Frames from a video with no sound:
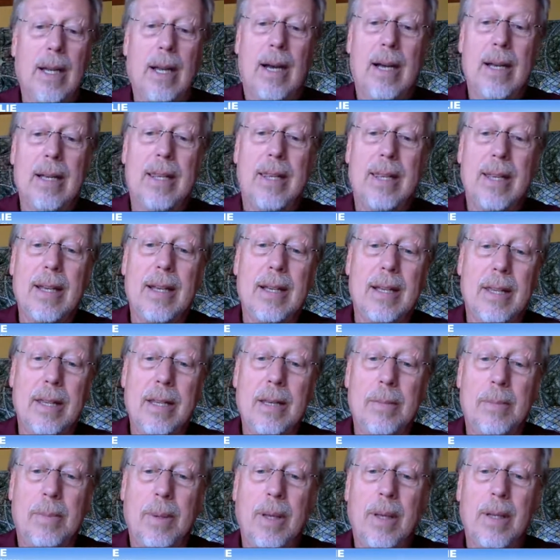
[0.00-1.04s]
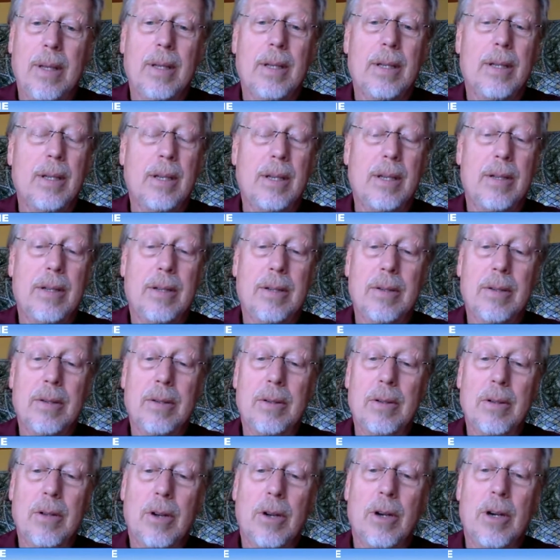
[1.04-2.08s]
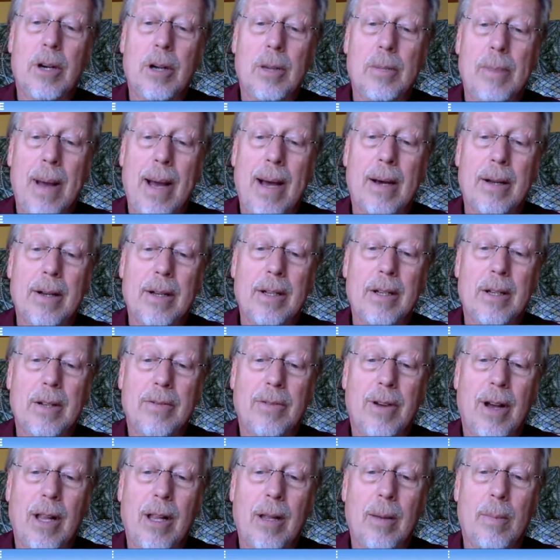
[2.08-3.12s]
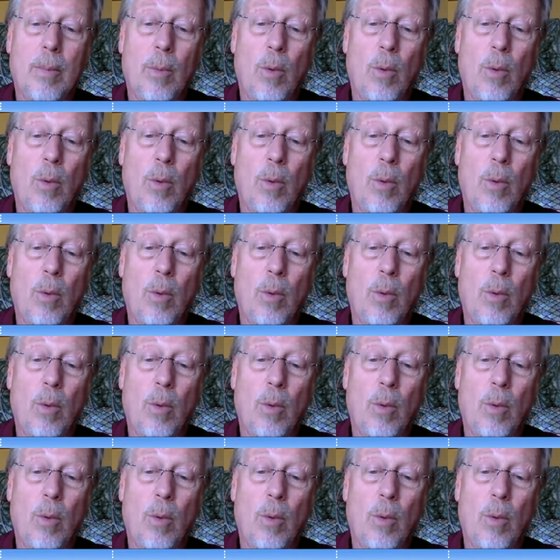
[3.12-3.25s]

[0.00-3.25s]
I think the ability to learn about and develop